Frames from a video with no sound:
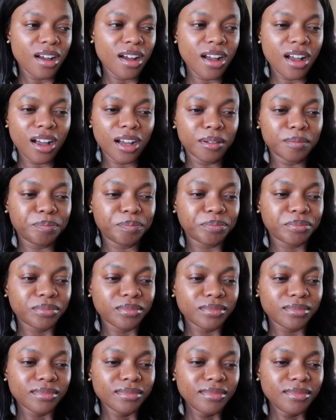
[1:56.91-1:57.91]

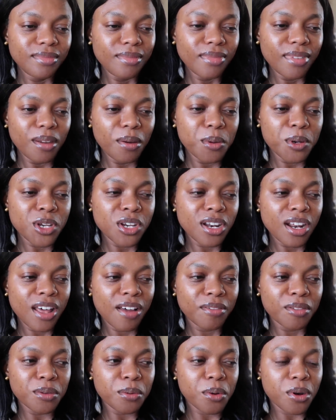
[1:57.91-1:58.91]
We shouldn't
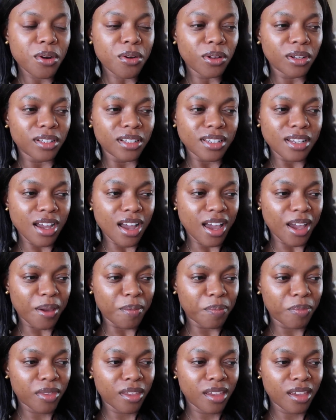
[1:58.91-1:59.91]
have to work all the
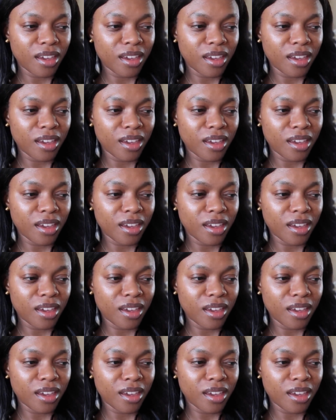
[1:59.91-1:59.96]
time.